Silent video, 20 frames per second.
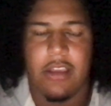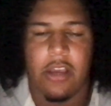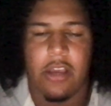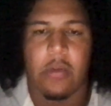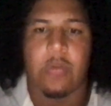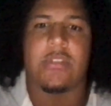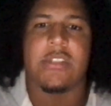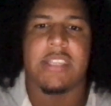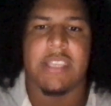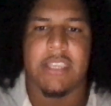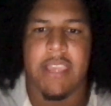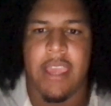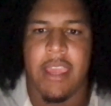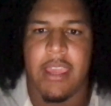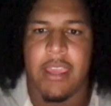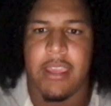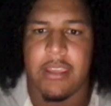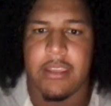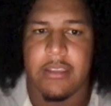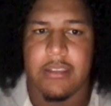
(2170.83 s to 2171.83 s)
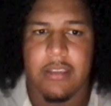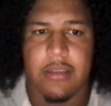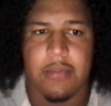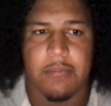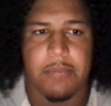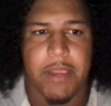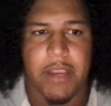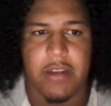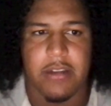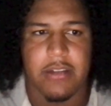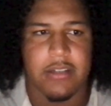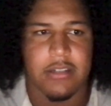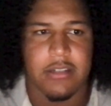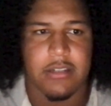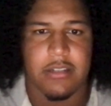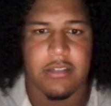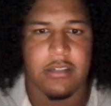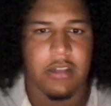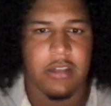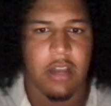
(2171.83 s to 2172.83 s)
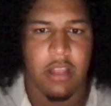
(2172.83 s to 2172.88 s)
OTA compared to